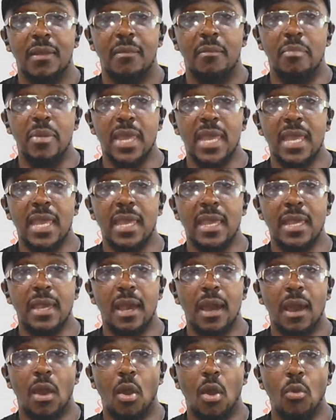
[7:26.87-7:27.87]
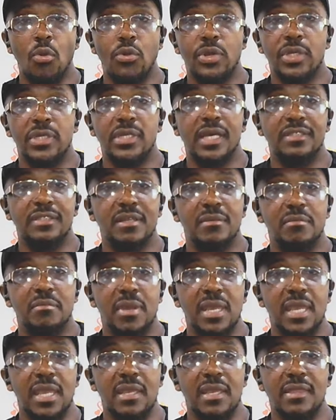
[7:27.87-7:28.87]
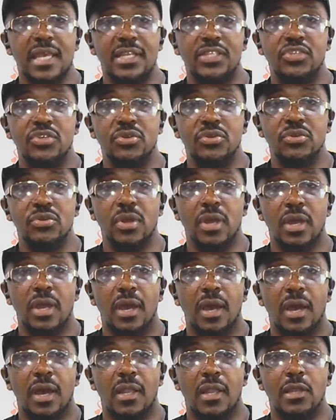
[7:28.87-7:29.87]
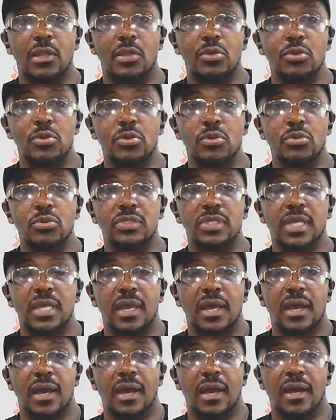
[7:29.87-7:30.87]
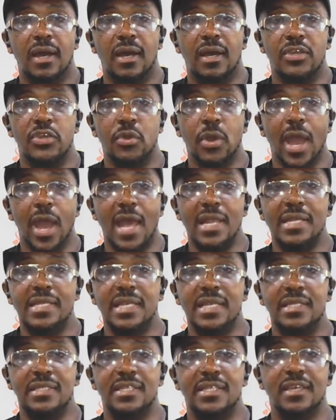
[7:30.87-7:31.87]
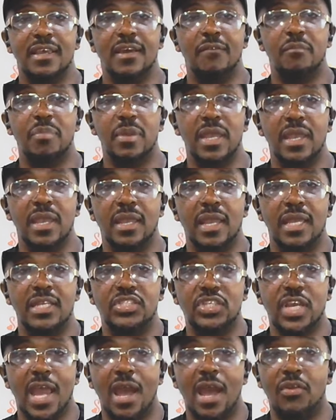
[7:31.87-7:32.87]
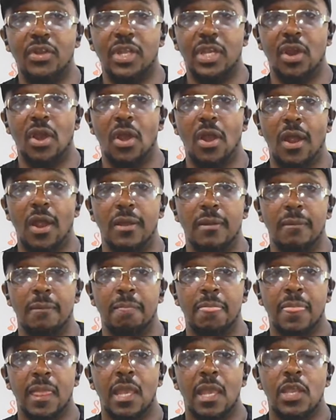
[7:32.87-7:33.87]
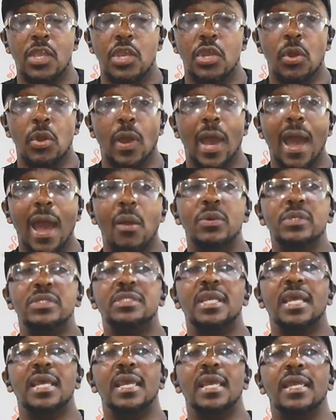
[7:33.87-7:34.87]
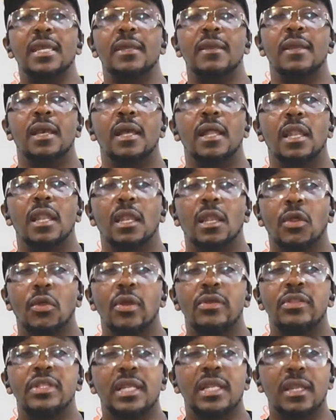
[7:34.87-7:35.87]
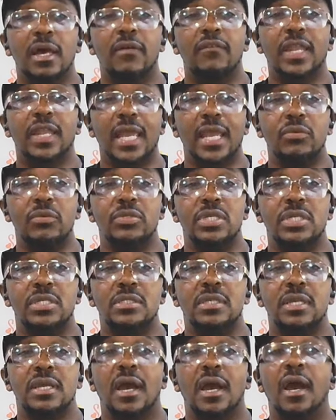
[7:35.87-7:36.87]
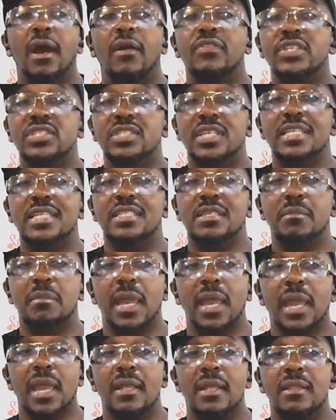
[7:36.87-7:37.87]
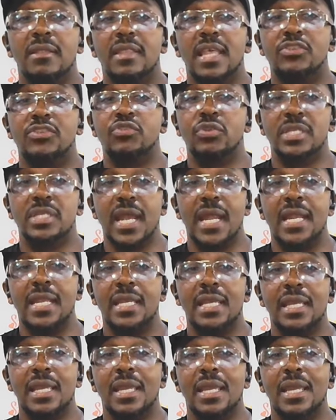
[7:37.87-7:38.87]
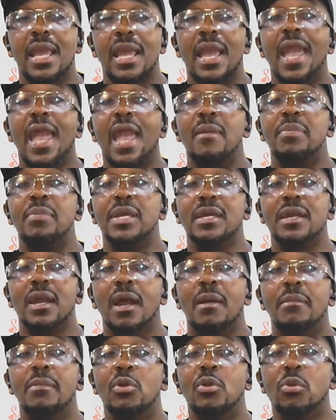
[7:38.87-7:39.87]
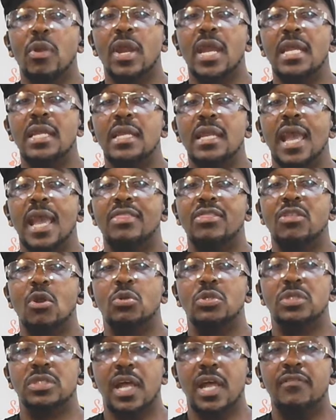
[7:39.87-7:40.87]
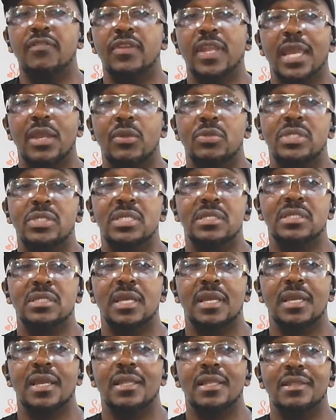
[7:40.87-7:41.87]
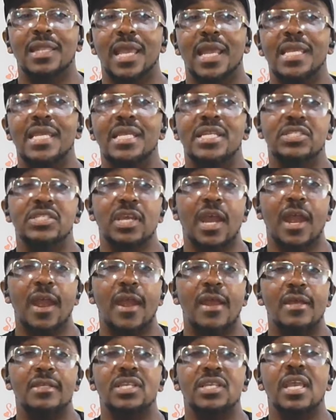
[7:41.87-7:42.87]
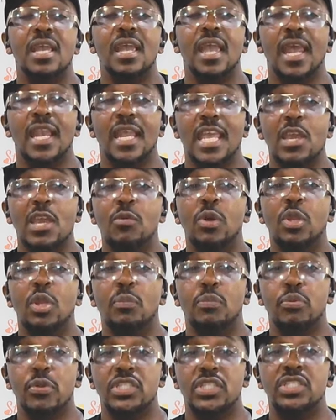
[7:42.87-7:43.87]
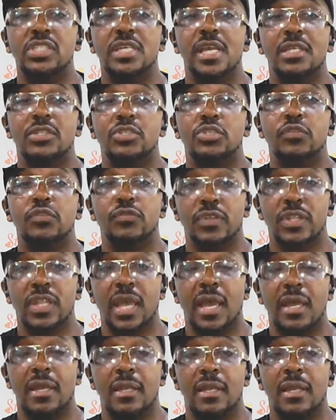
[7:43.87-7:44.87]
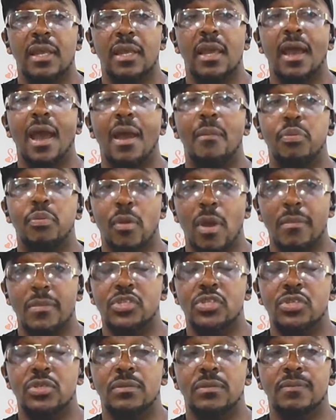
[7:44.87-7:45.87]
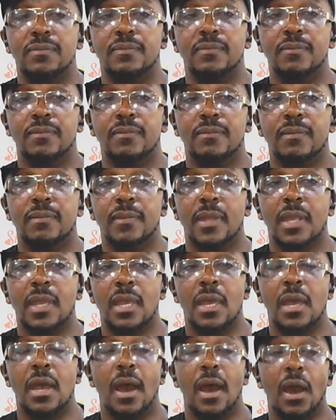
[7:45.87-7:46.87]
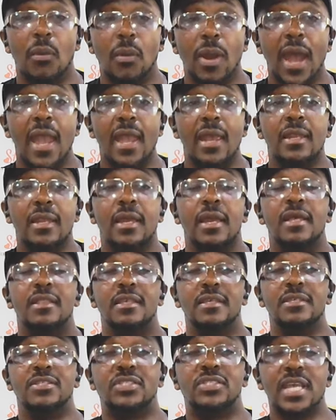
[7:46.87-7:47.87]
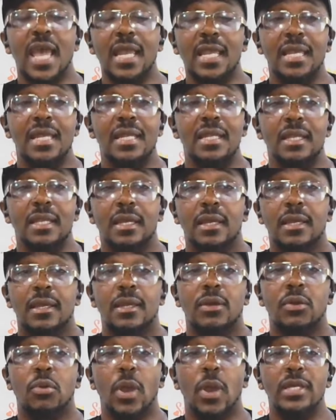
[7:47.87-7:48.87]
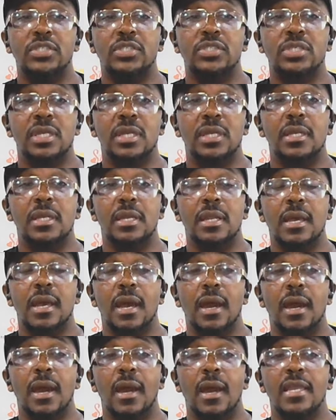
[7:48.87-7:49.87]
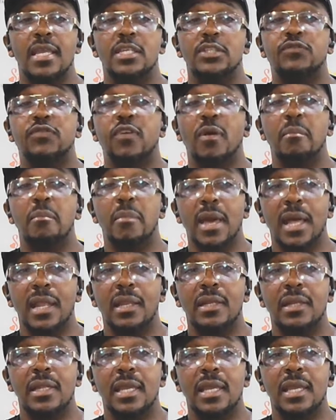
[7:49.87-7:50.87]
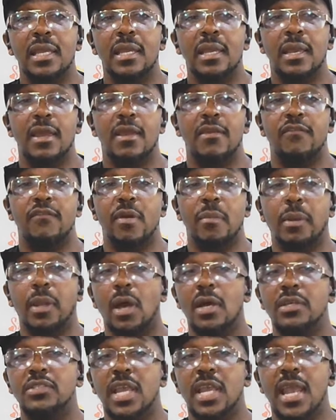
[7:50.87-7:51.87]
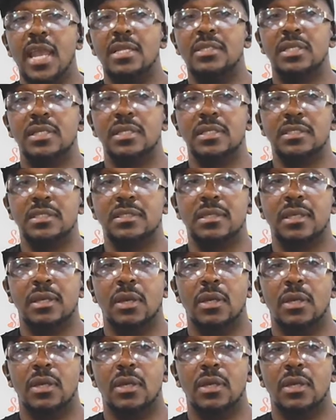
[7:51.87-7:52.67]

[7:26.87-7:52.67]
Being older doesn't mean that you uh, lose uh, your identity of being a child at heart. You know, I would say learn the love languages of the seasoned man that you're dating and become great at those love languages that he desires, and he will appreciate you for that. I promise you. All right. The second question uh, is from Melanie from Los Angeles.